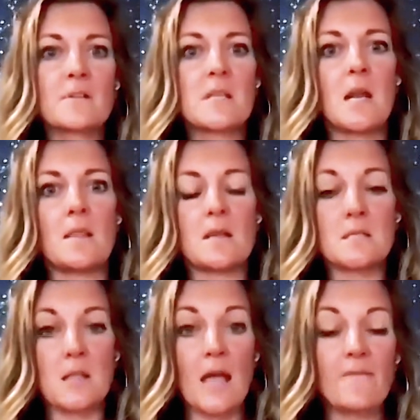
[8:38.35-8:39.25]
all of a
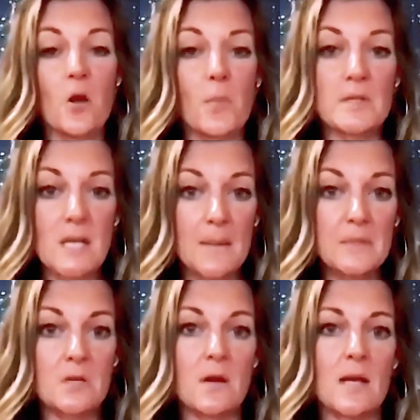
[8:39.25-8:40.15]
sudden this life
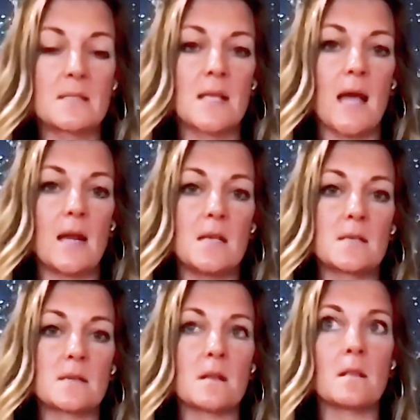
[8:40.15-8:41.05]
opens up to us
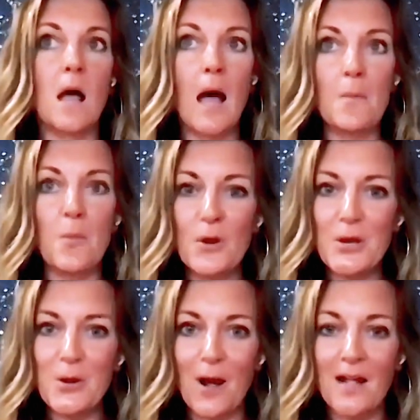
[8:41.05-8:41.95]
that is a lot
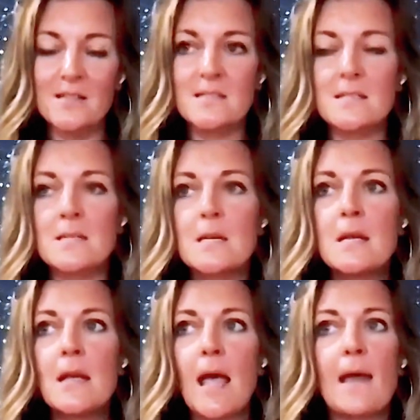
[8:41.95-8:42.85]
more nuanced